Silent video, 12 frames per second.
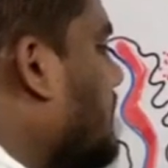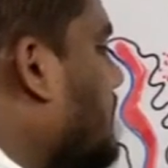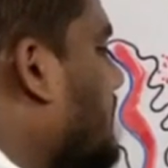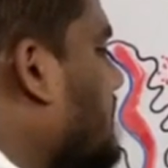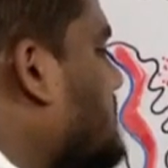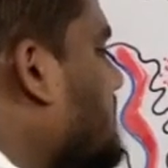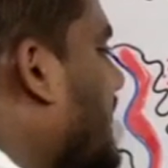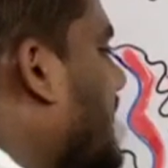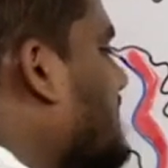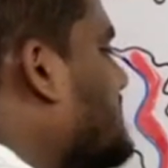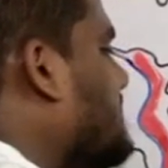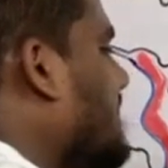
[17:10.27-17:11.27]
This
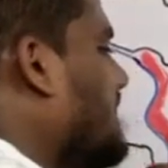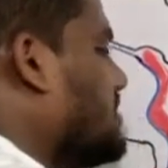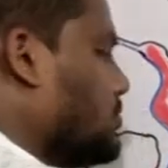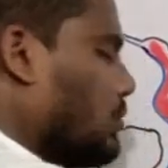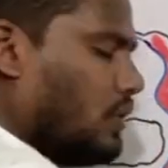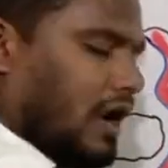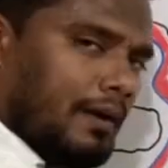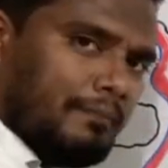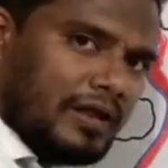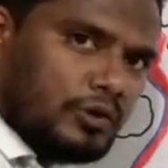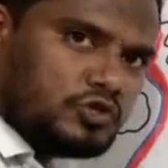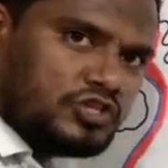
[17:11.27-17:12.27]
is the zona
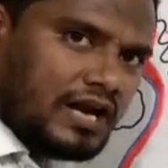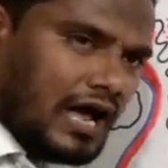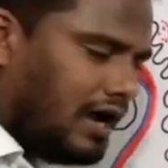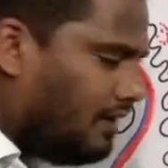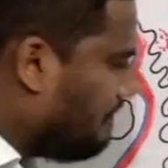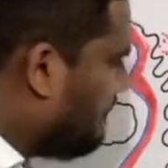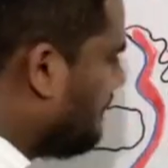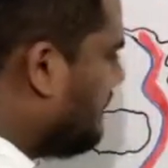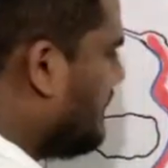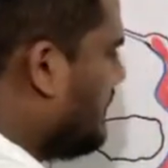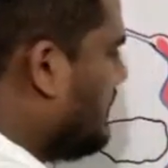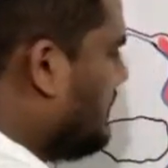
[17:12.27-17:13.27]
pellucida.
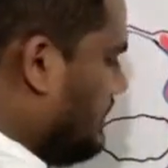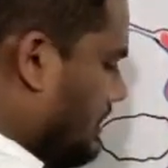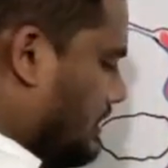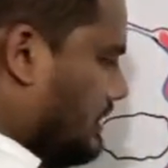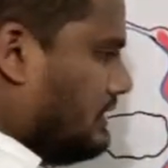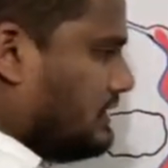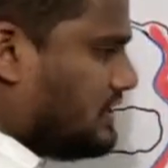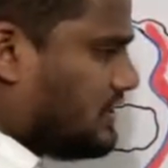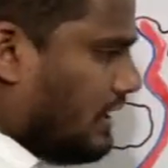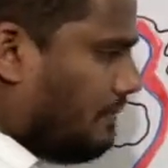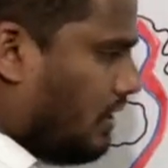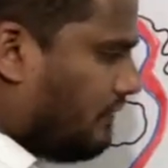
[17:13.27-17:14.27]

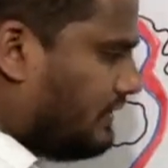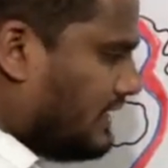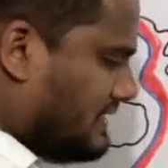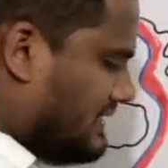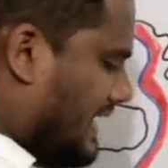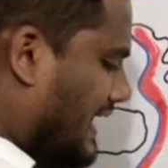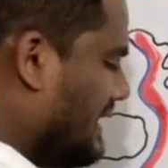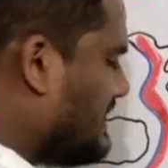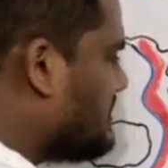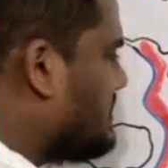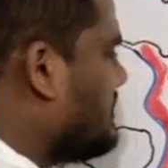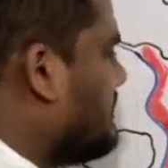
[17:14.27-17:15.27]
Some of the
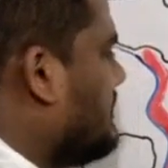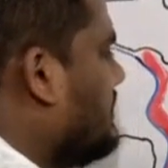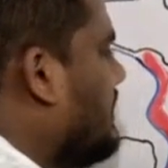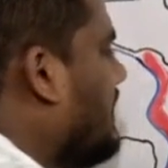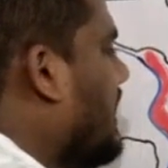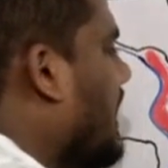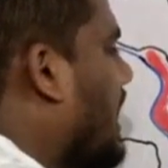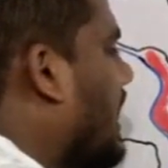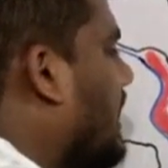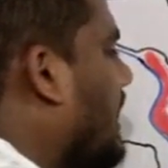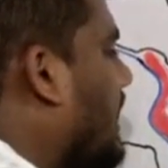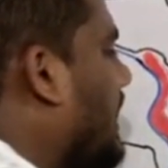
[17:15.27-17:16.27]
cells, they
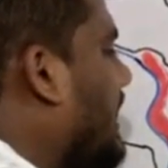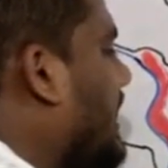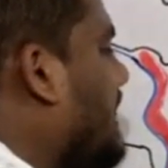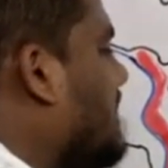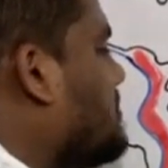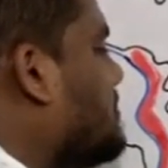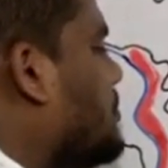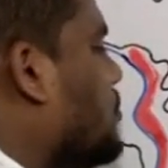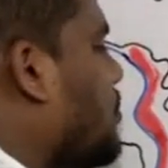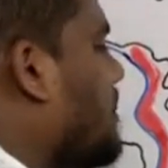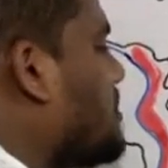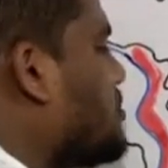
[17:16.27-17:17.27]
are arranged
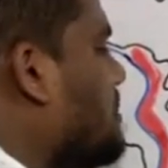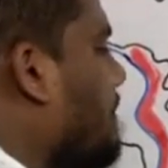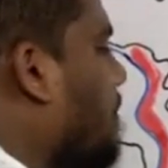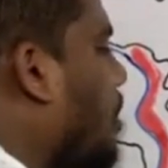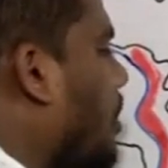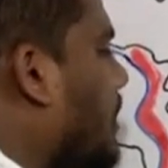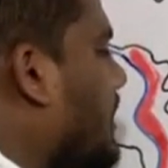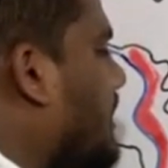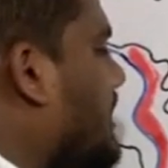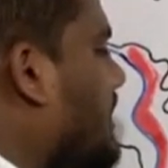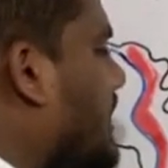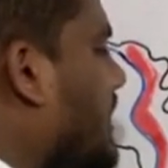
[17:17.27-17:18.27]
towards the border
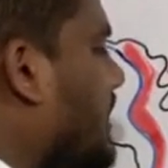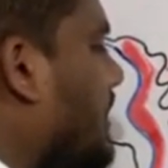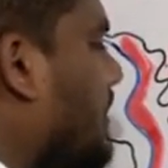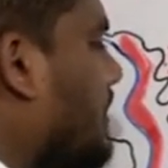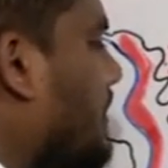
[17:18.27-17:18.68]
here.